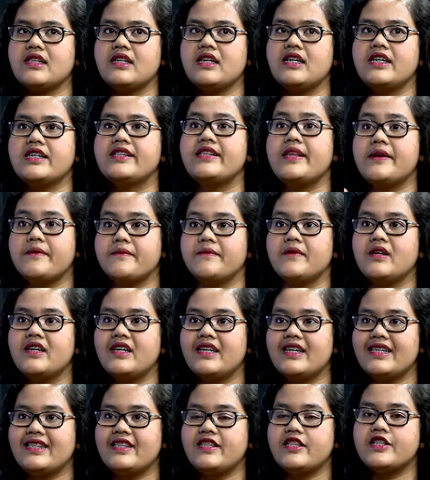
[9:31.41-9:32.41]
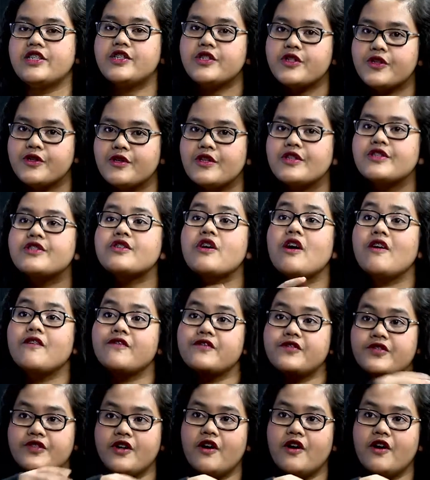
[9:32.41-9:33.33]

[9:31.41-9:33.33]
the students of 3